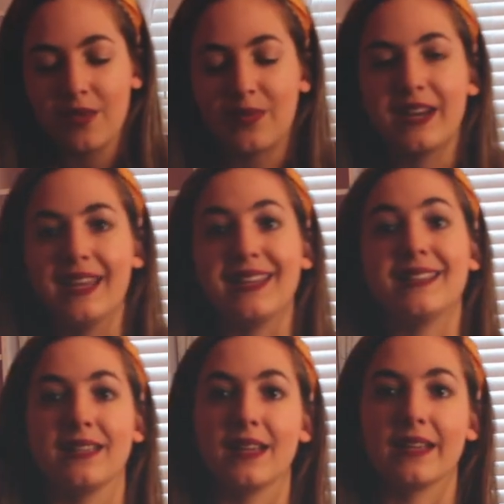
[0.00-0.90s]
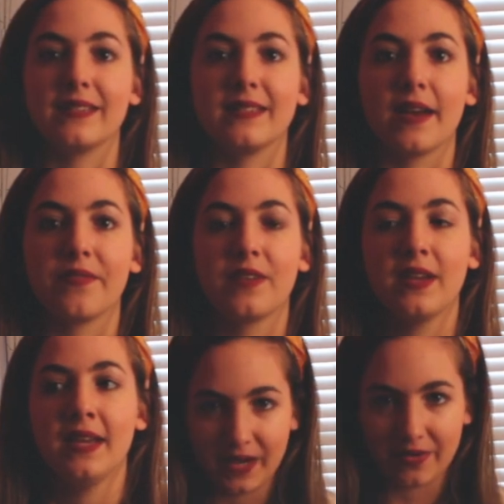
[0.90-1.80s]
But it isn't kid stuff.
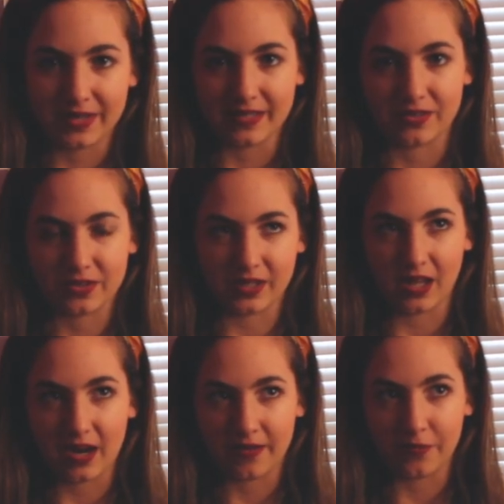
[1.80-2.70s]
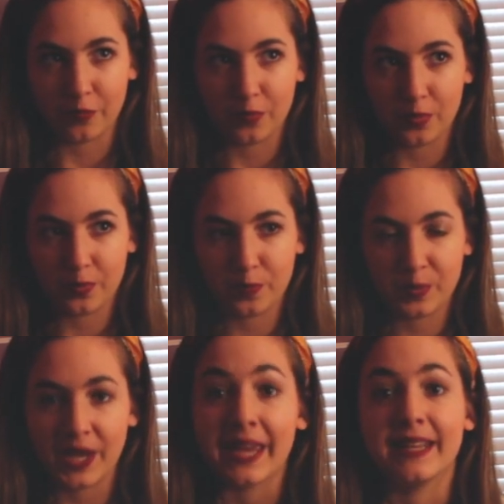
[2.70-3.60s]
Nowadays there's a lot of
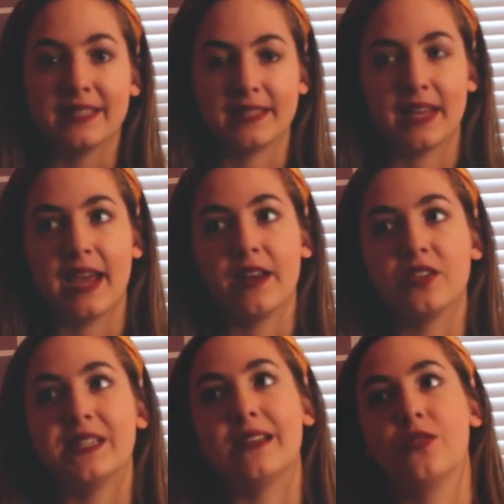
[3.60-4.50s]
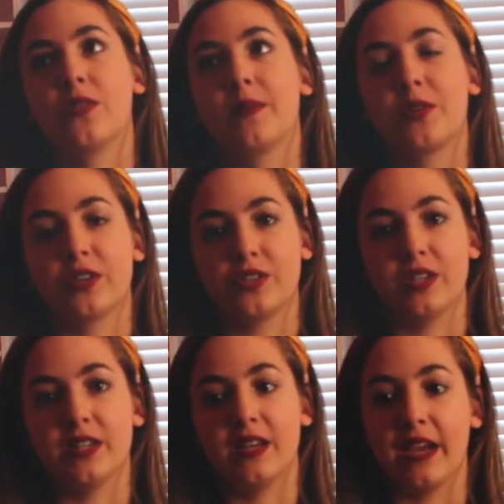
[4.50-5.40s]
kids that did grow up
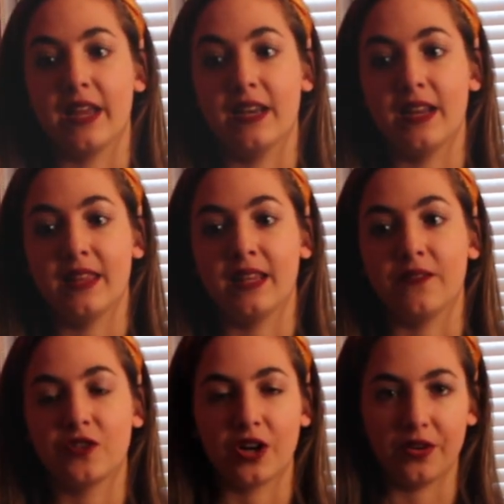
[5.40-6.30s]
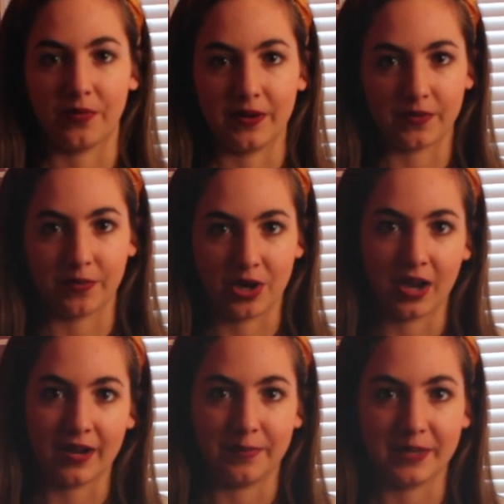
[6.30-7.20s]
Christian and they've turned away from
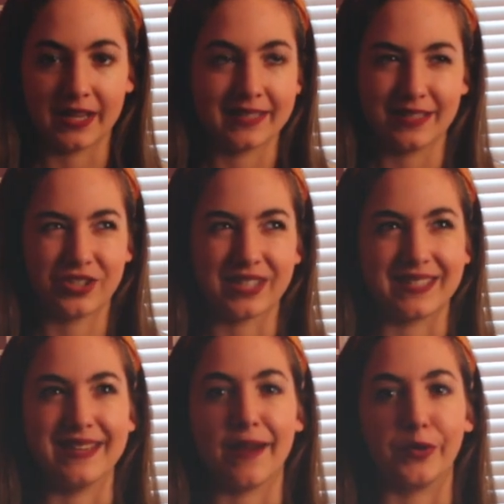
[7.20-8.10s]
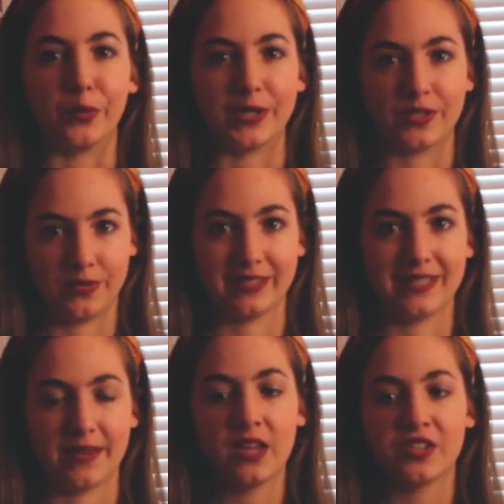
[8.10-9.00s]
God because it just never was real to them.